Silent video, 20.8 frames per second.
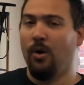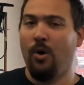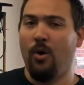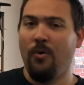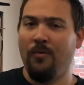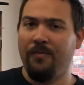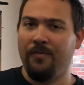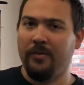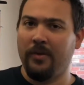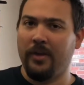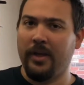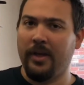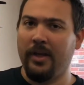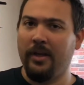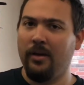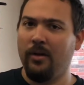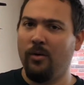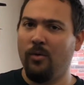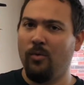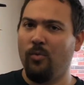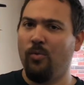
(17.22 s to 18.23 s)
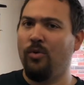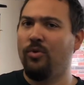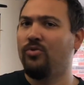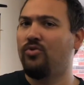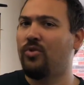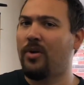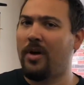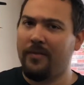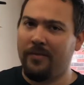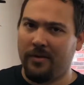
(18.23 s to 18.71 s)
hopefully
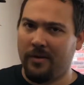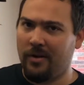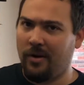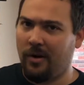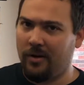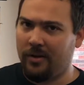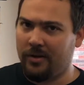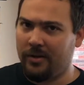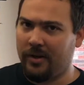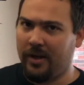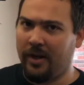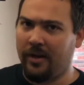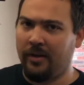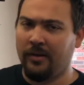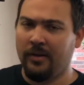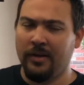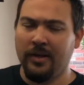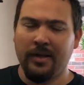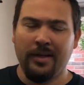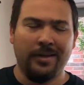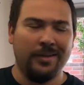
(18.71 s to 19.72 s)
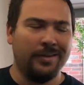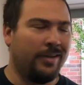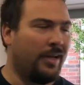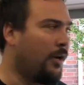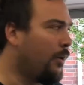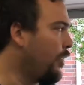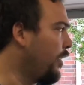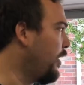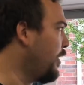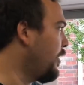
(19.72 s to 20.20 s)
we'll drive the car today.
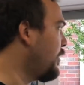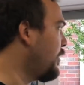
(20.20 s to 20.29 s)
Now it